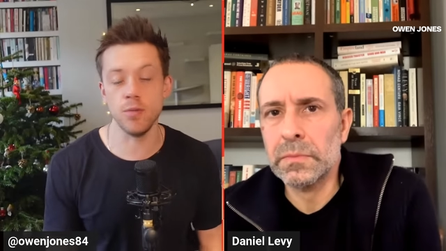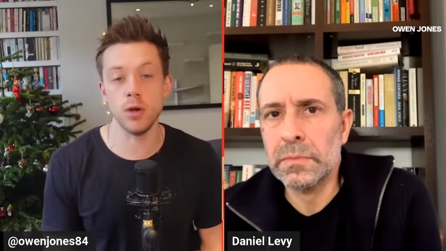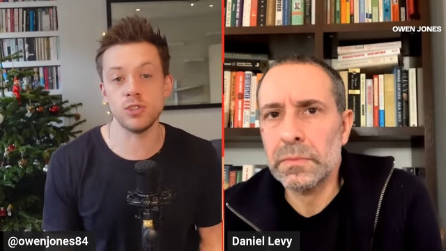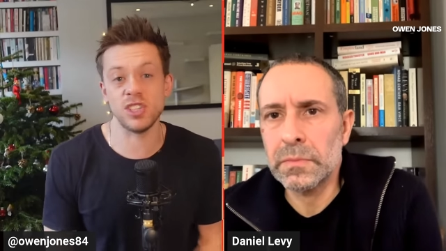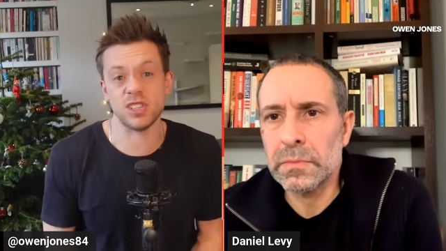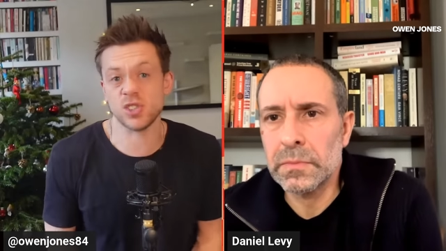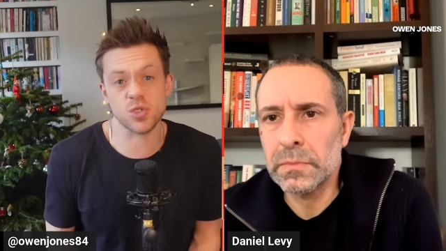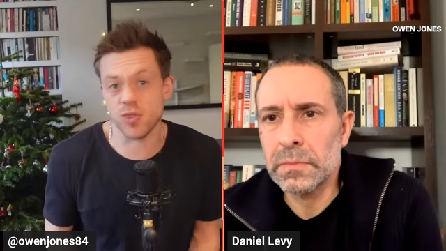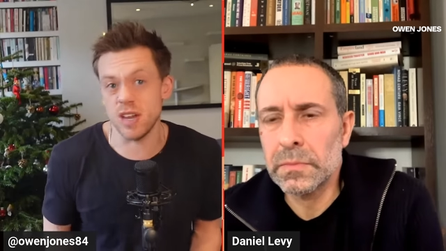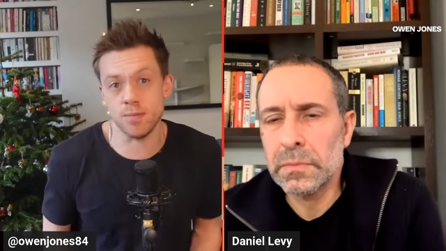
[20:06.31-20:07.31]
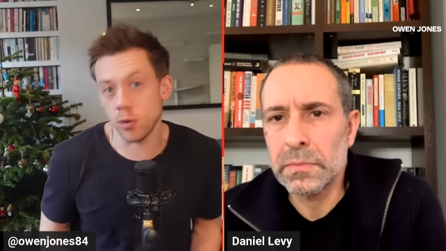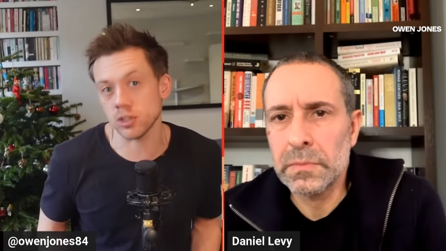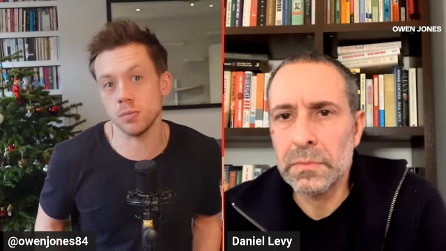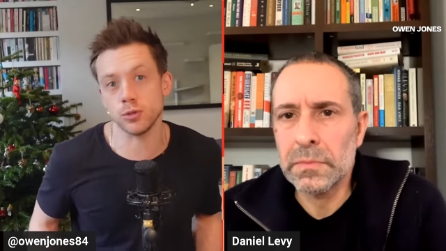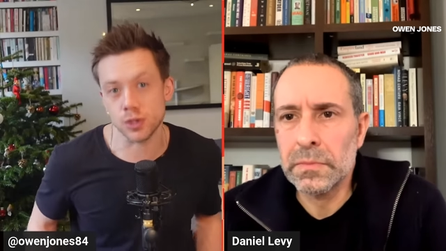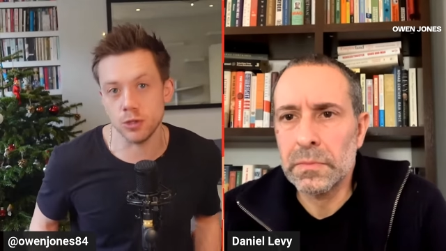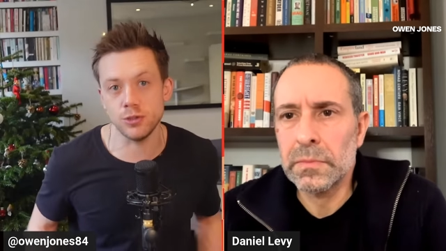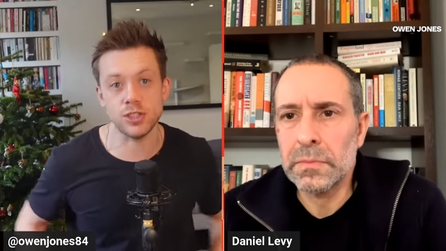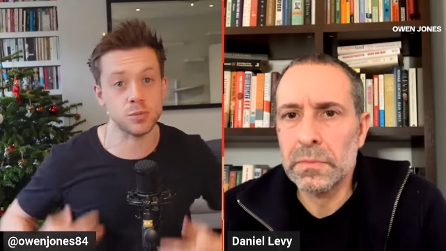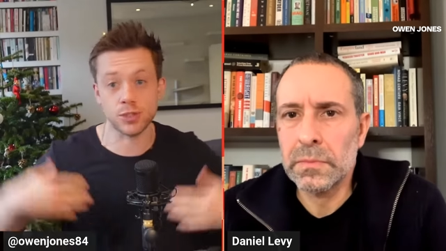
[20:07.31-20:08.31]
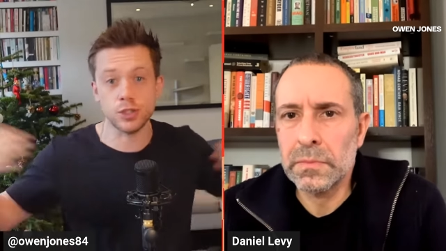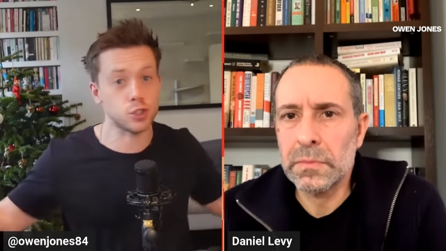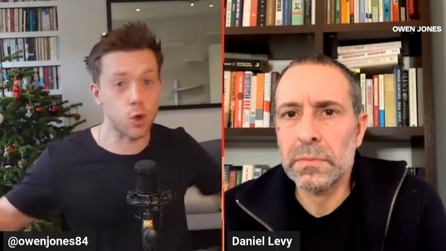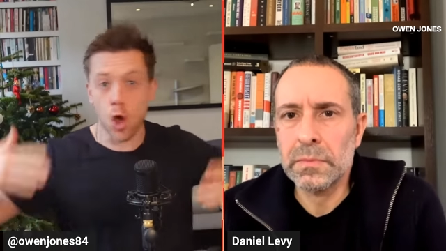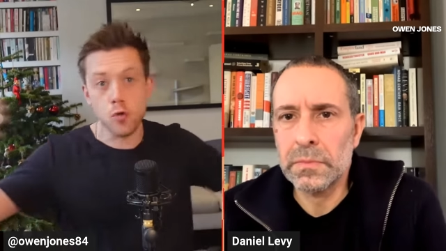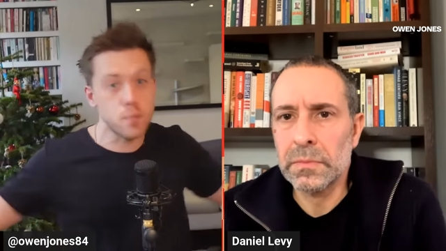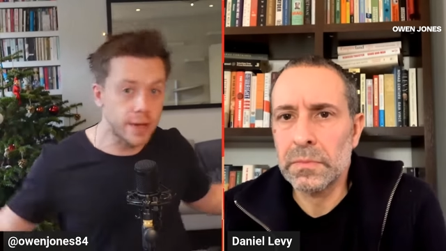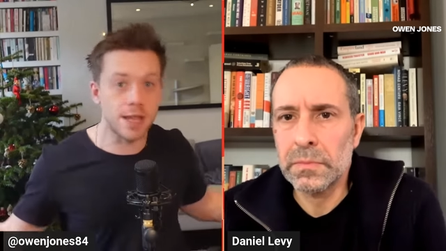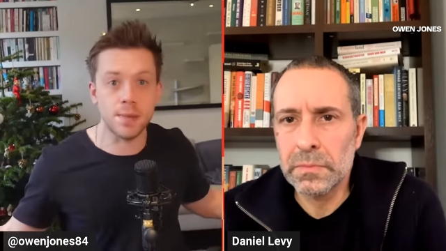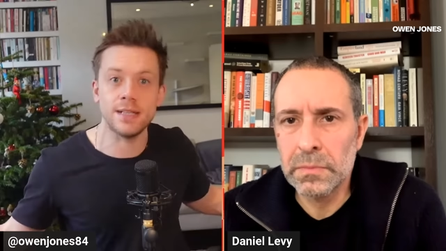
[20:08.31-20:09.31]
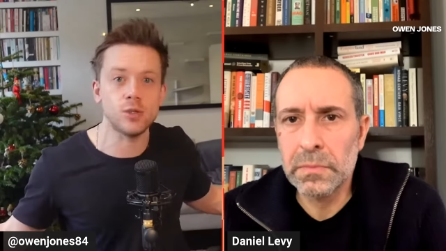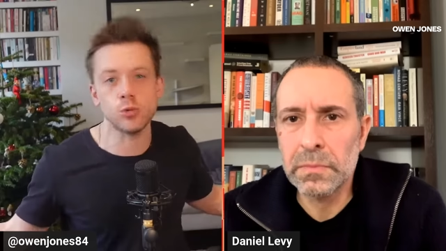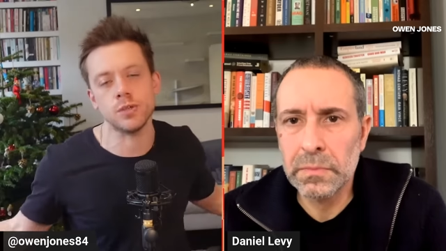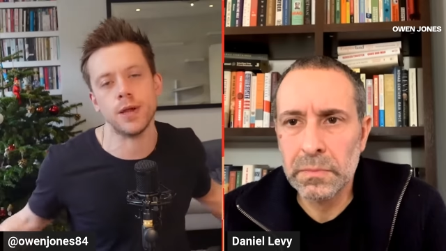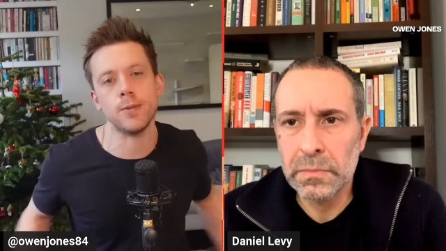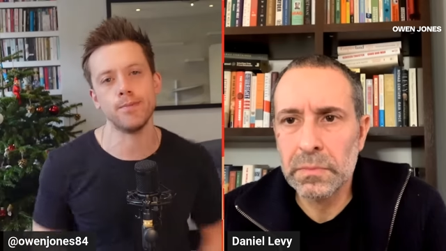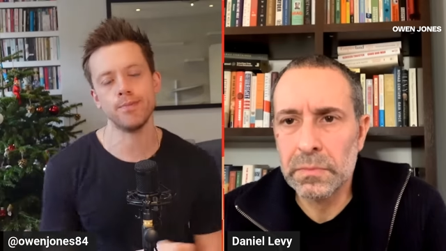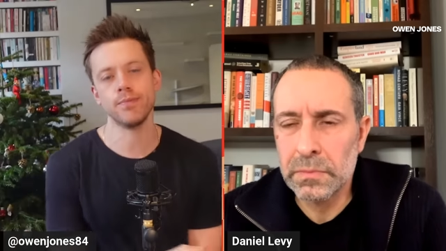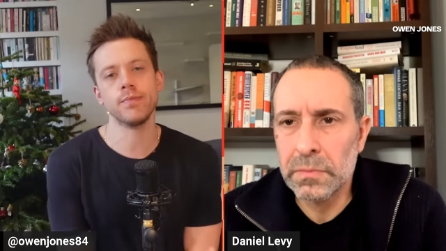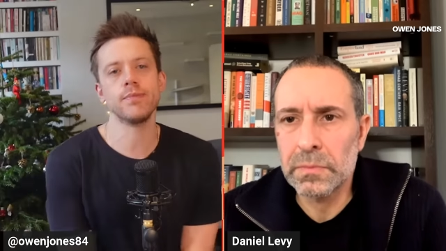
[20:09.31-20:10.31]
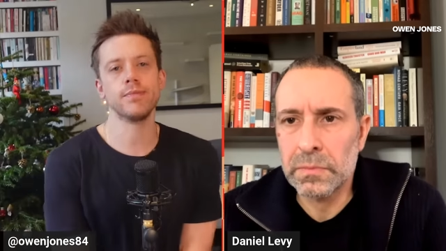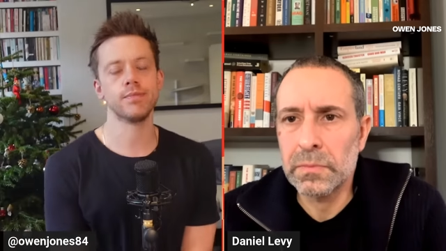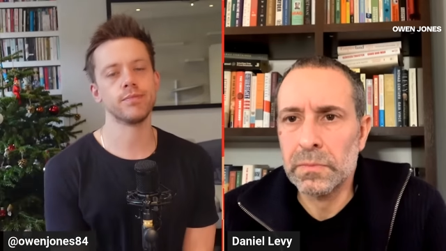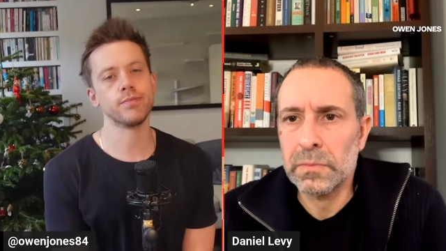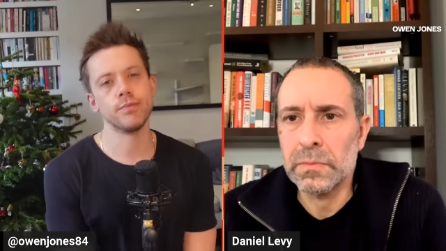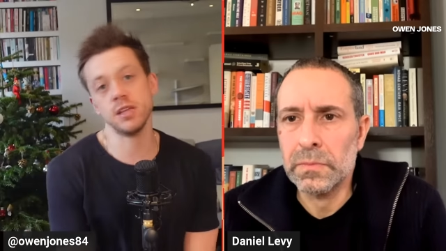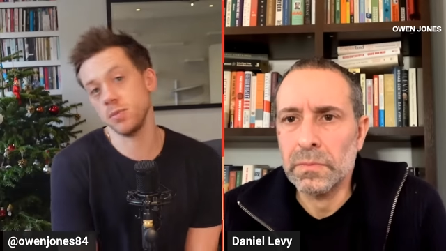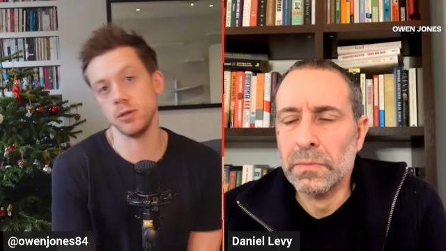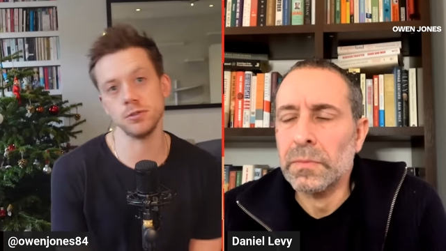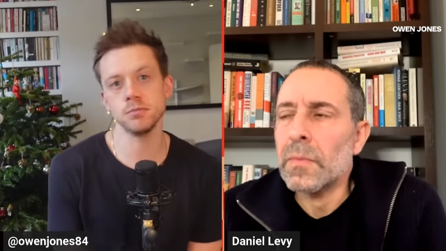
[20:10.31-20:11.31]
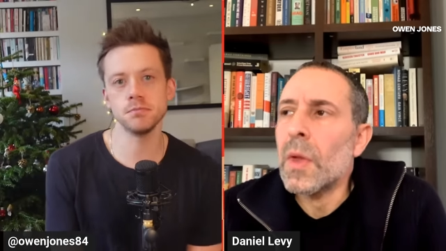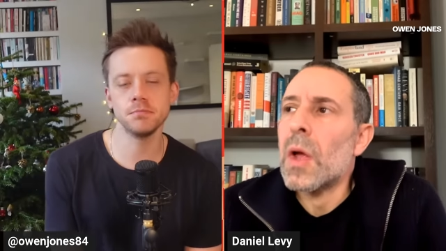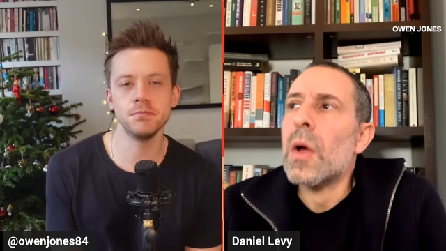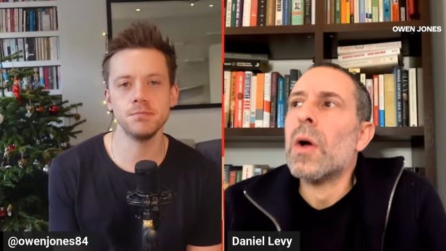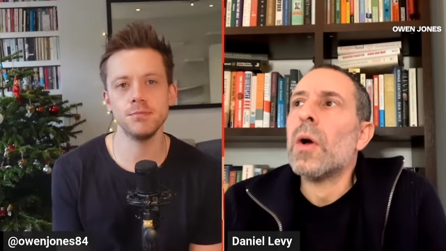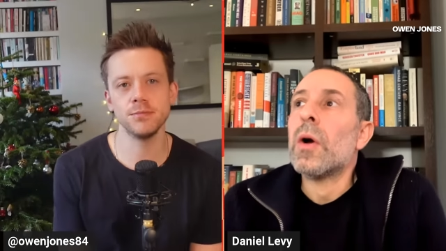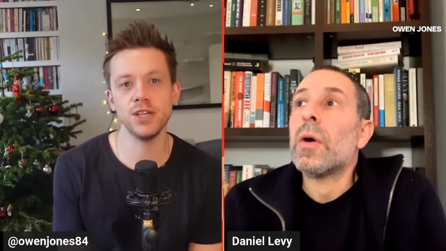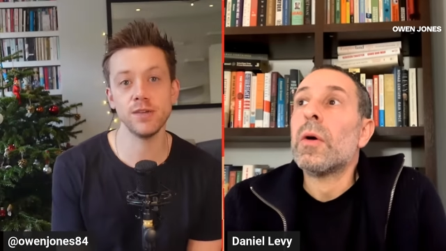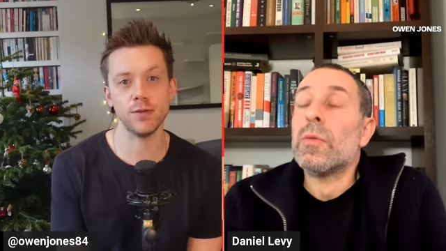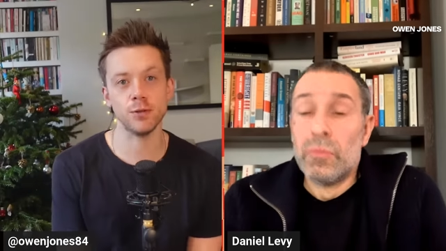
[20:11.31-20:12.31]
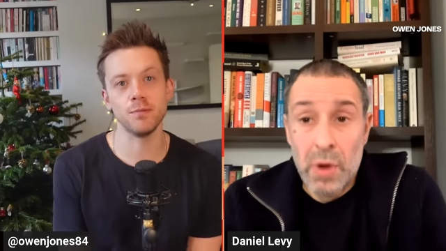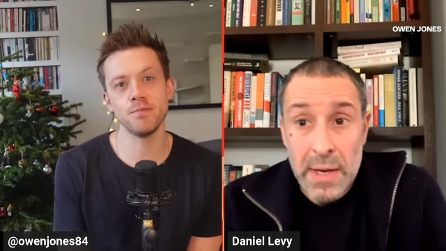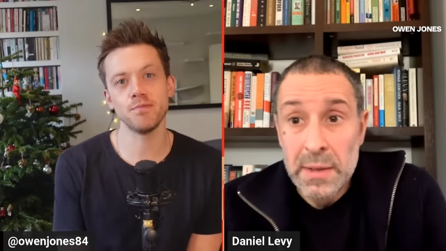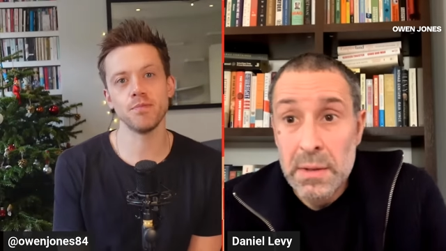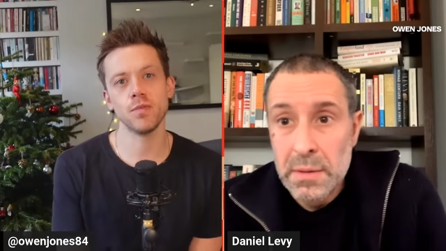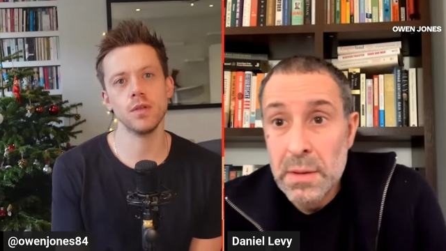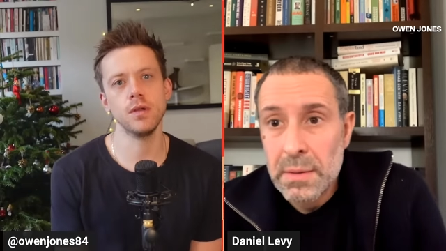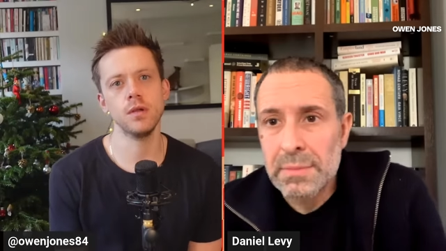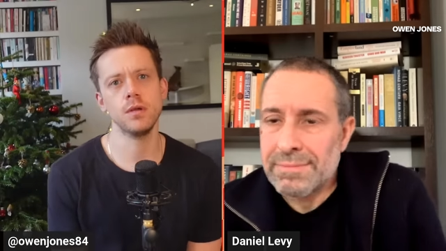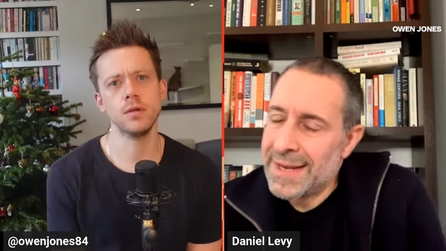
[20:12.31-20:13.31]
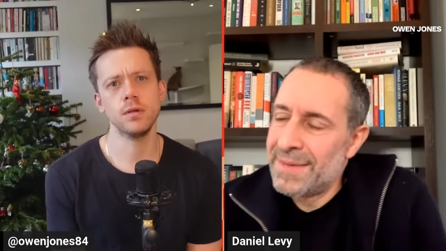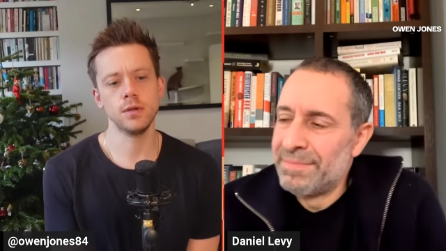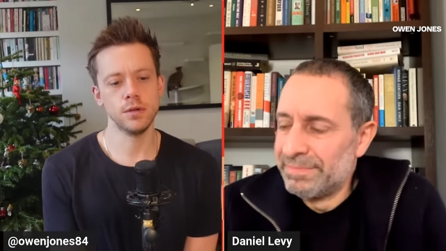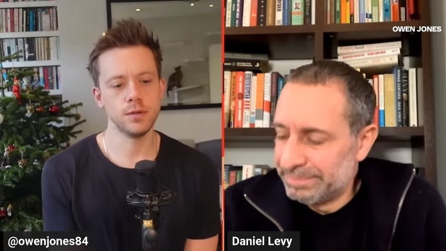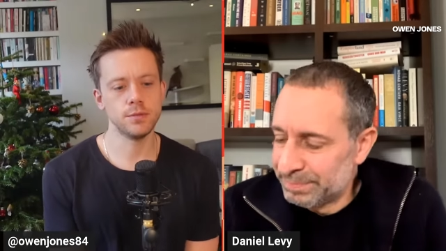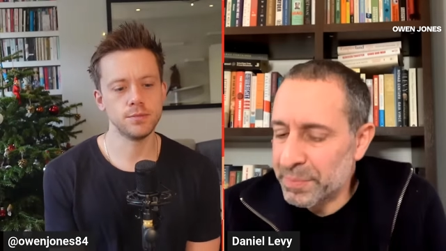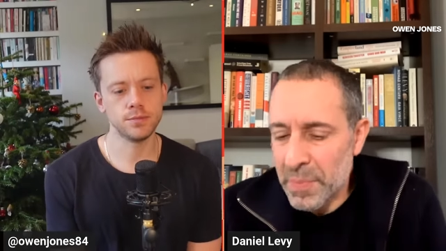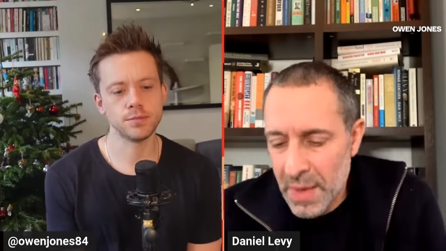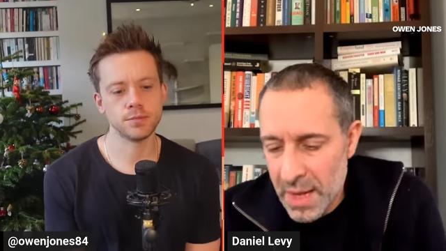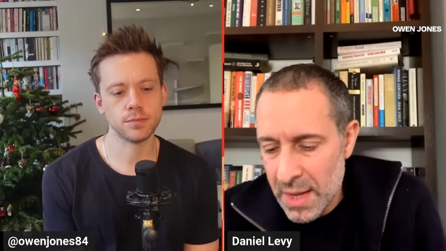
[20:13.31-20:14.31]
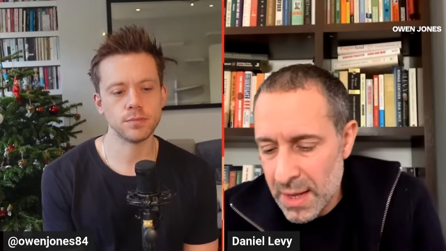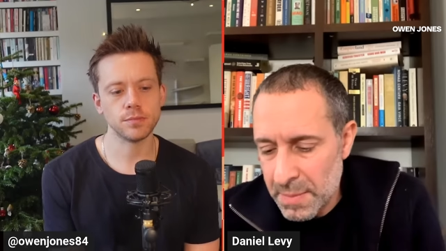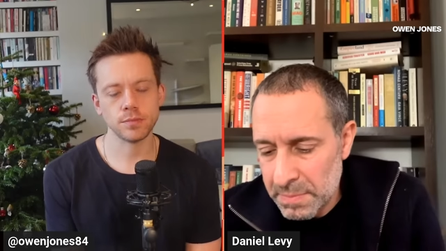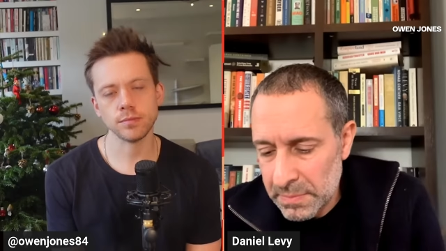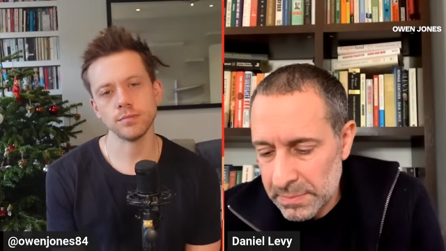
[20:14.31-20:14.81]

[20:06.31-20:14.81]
Speaker 1: most extreme possible solutions, which are just openly being talked about. I suppose. Cheerful,
Speaker 2: right? Yeah. Um,